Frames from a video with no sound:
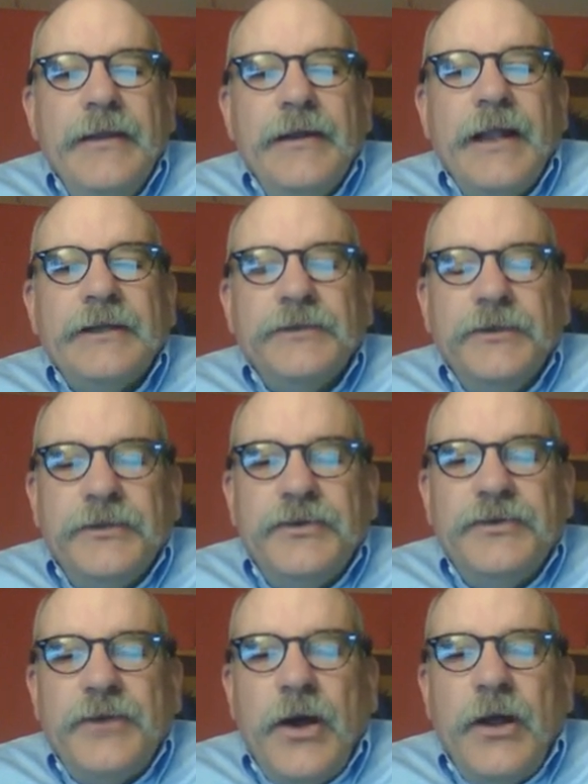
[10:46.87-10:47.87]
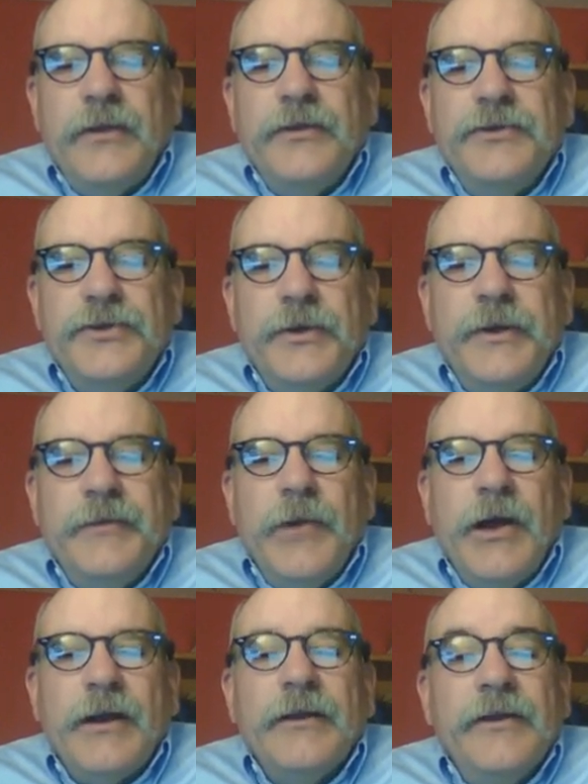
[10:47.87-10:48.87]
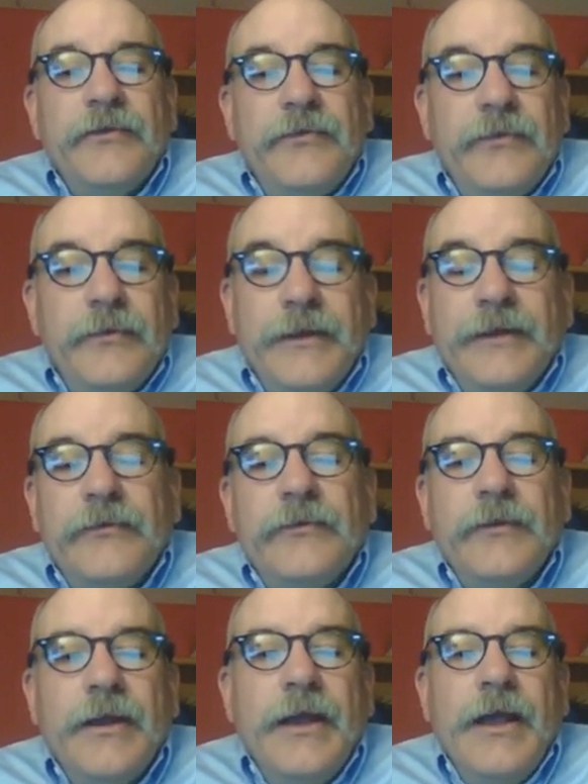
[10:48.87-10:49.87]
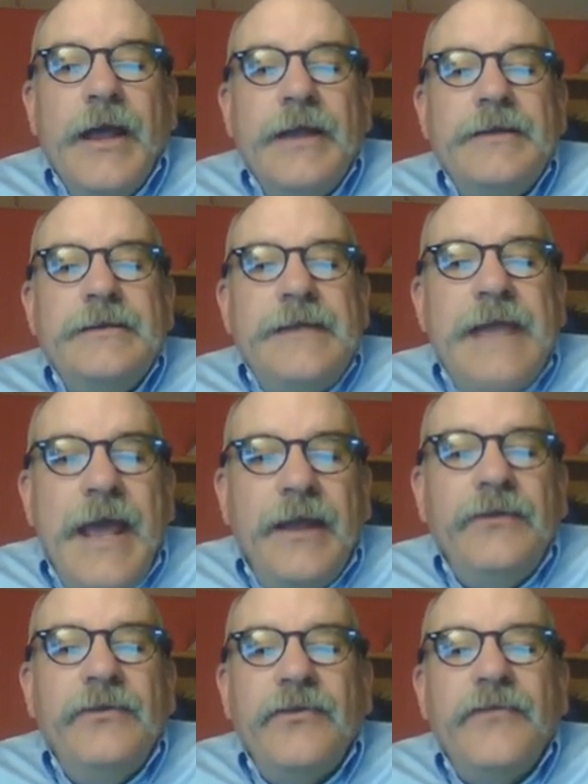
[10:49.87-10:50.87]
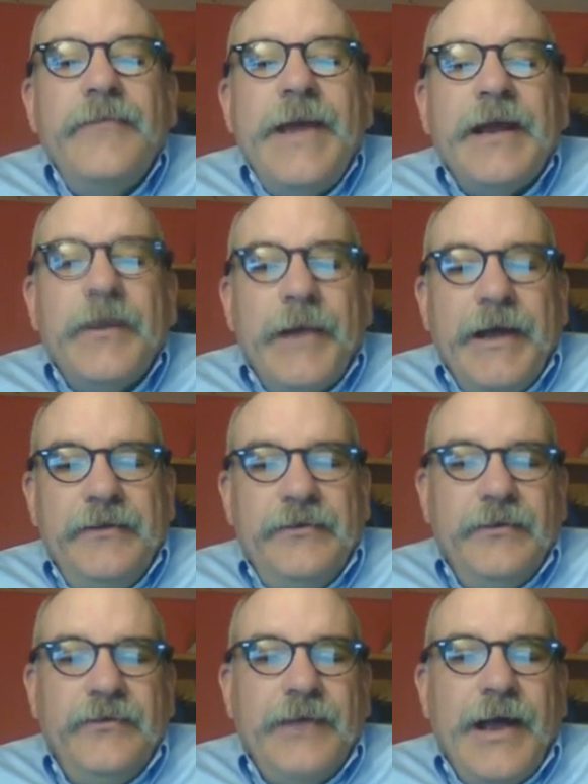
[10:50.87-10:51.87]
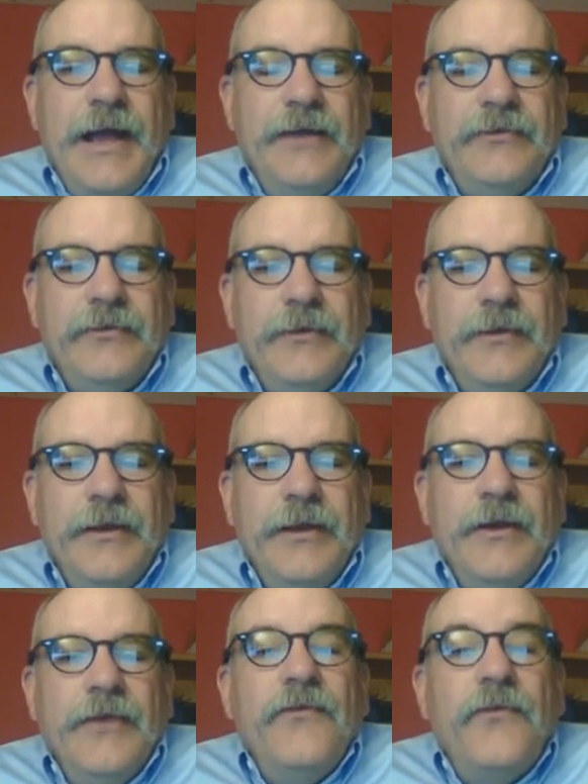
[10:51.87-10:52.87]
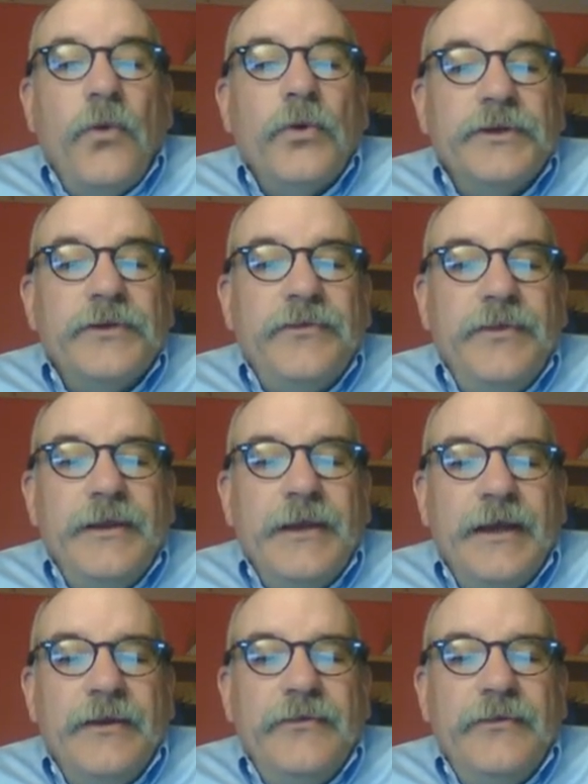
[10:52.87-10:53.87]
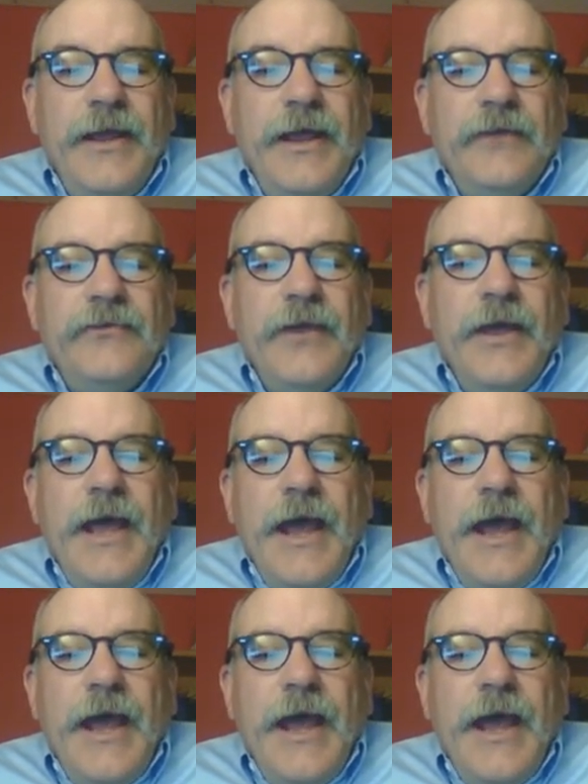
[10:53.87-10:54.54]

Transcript: It'll actually install the geoid model, and it's, it's tens of megabytes in size for just the United States.